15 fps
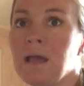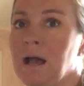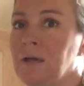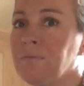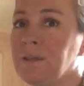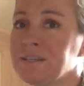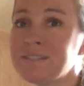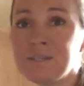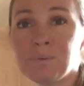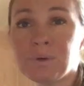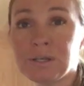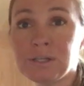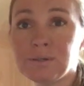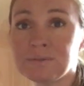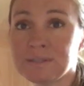Unless you
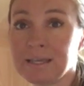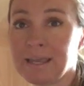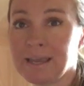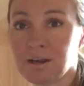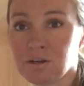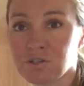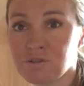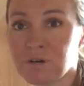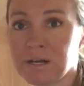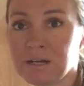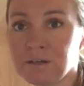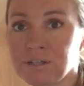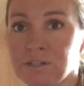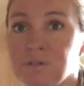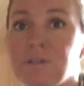want to use a hair
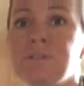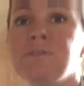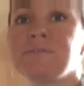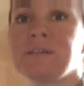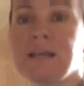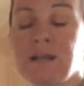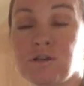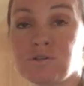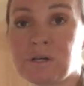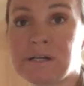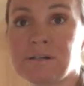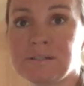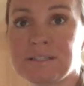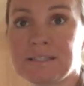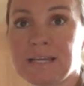dryer, you can use a hair dryer
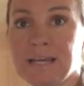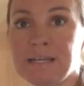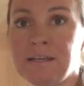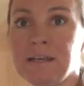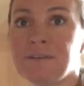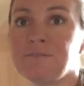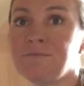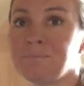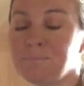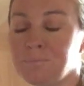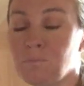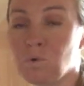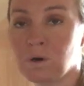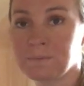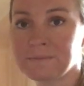instead. It
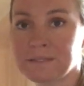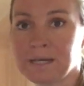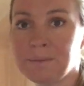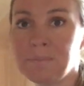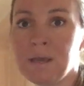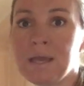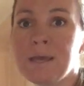warms up.